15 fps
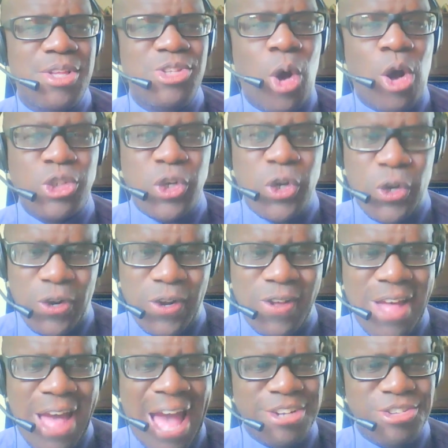Dr.
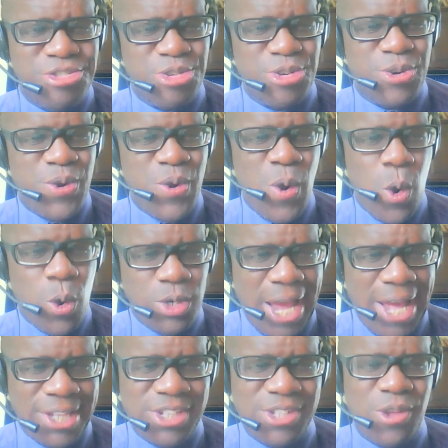Andrew
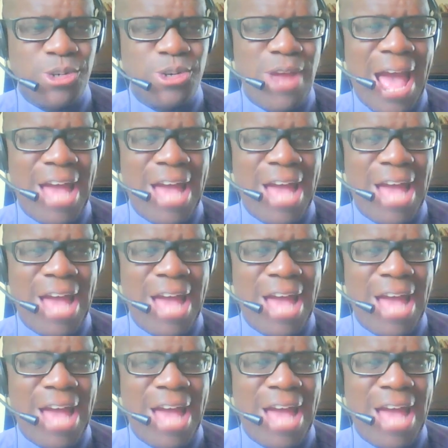Holness, Dr.